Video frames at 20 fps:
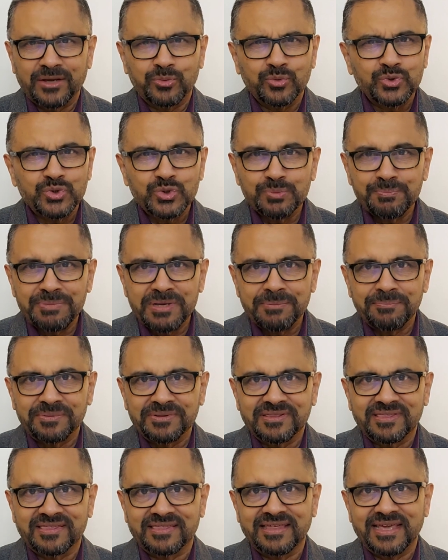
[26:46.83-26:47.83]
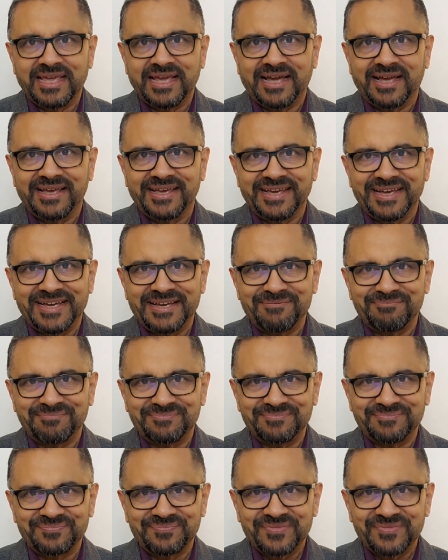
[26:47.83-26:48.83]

Who do people say I am?